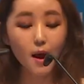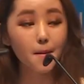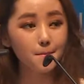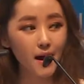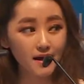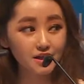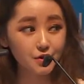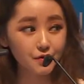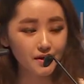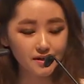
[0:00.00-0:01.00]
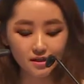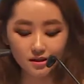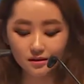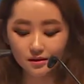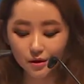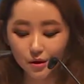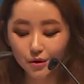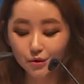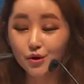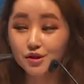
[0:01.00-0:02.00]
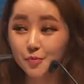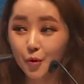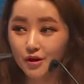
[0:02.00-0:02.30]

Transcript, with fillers: My generation, those born